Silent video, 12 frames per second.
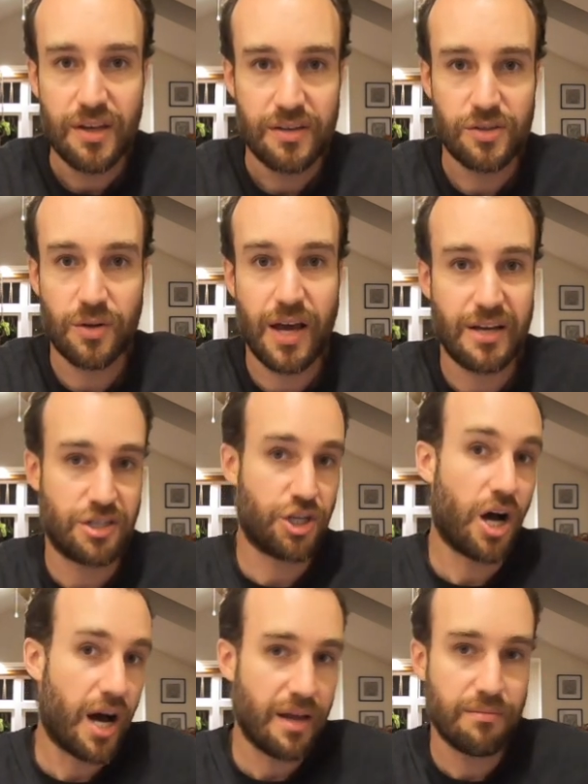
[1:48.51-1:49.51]
So God
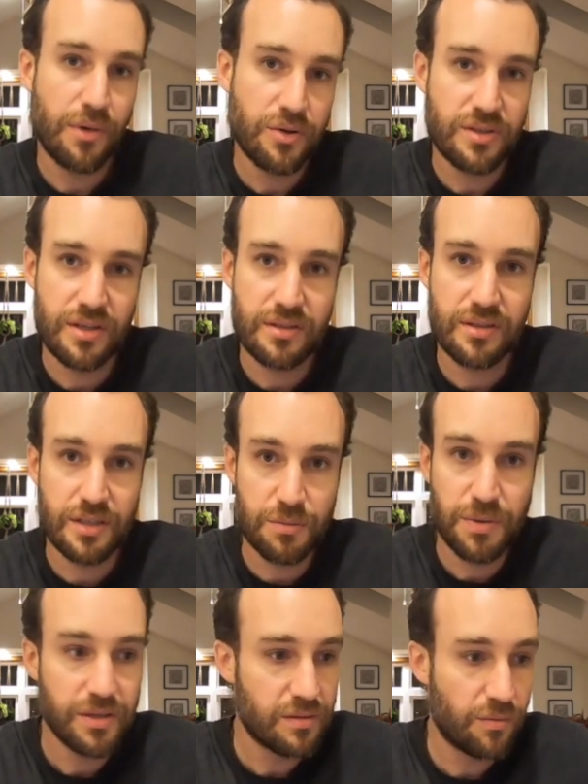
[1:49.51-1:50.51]
taught Moses this
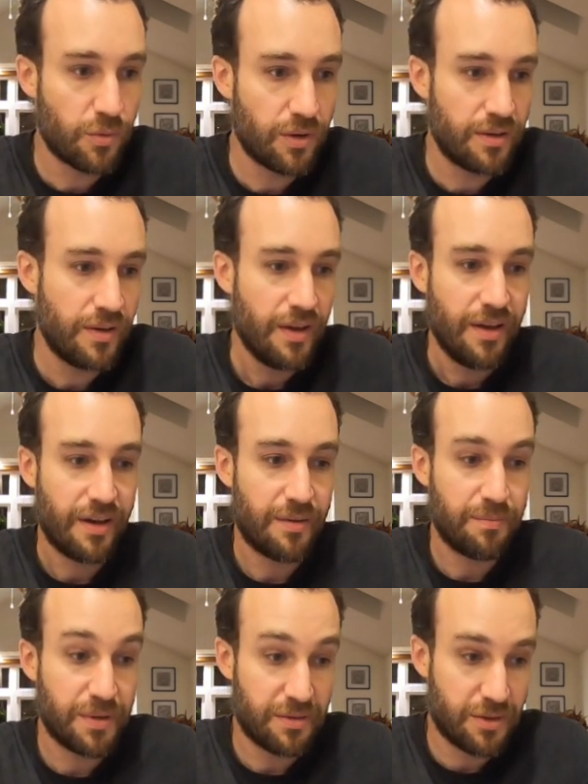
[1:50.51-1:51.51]
piece of wood,
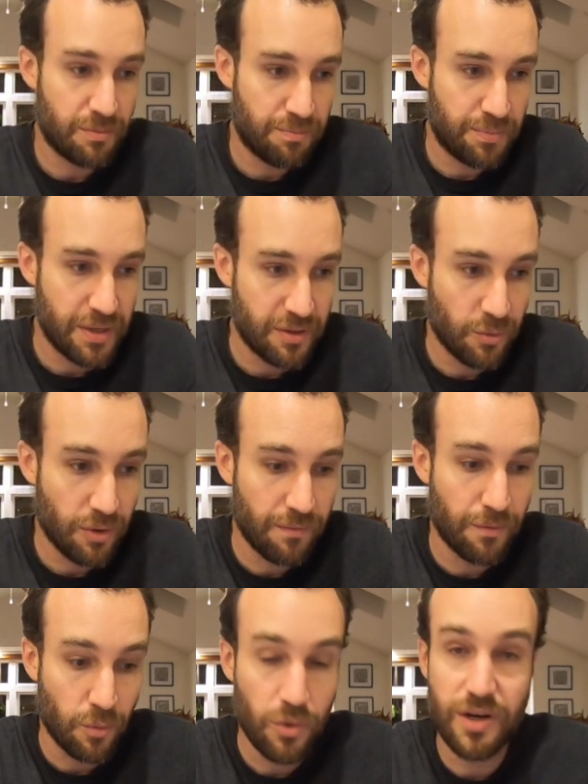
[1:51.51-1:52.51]
but the word
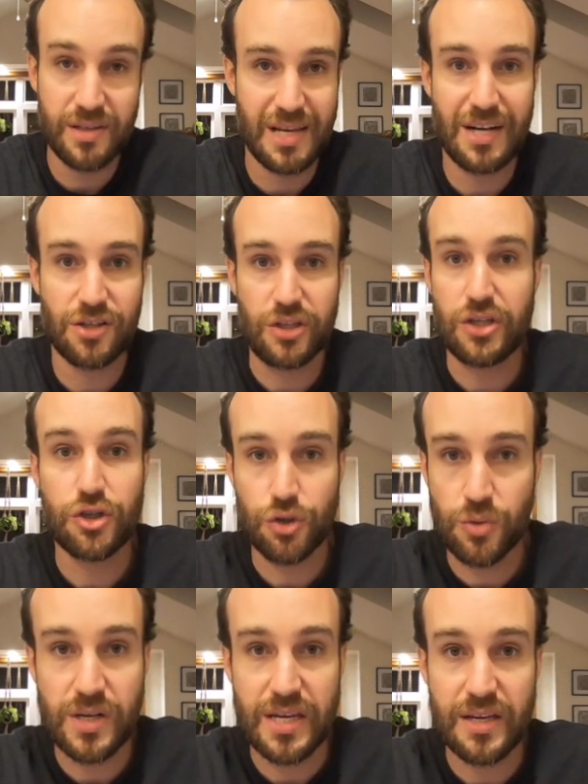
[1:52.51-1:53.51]
for wood is actually
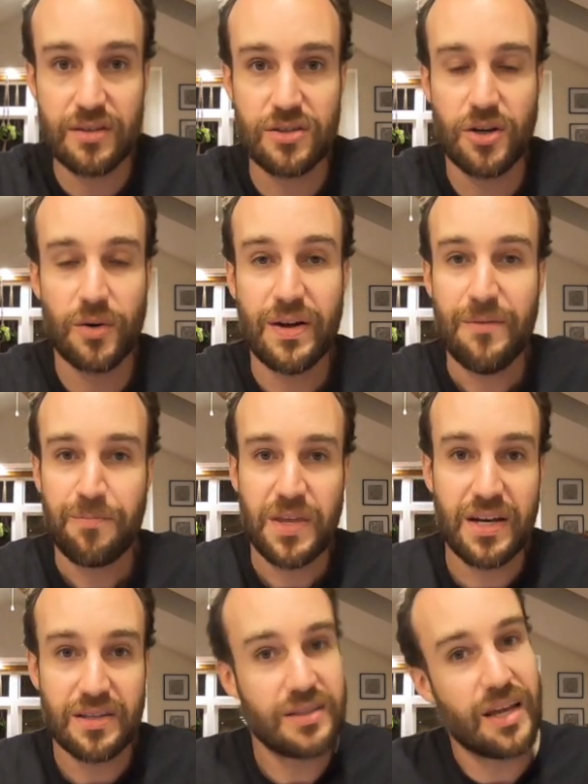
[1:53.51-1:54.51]
tree. So
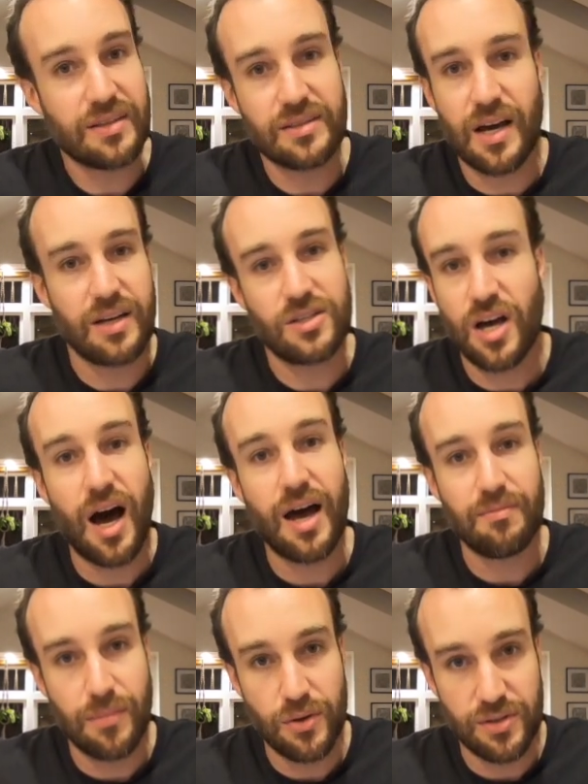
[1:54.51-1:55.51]
in a sense, God
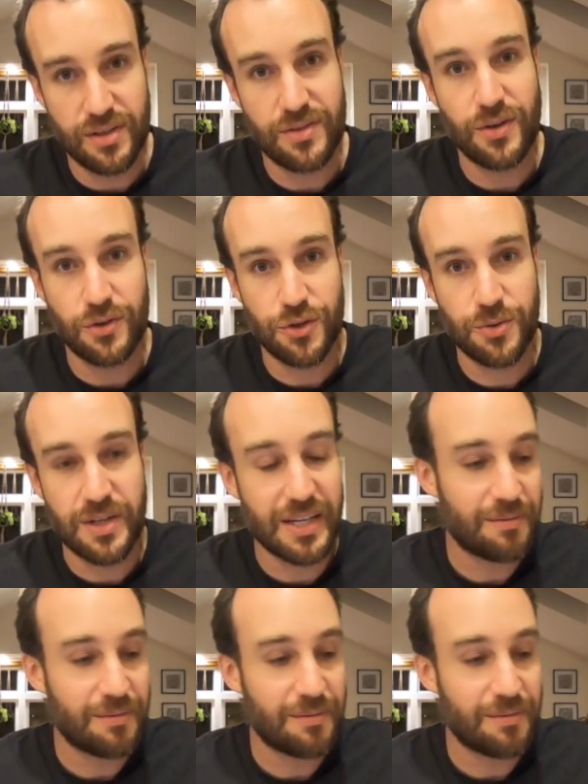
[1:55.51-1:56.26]
taught Moses a tree.